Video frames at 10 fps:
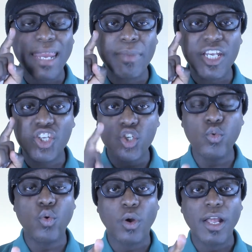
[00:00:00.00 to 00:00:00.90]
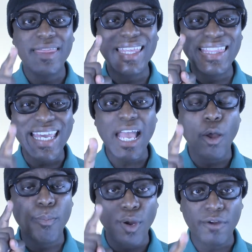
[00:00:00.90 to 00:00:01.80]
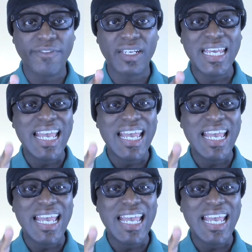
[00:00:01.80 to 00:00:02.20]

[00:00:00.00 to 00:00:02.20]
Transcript: make sure that they are perfect.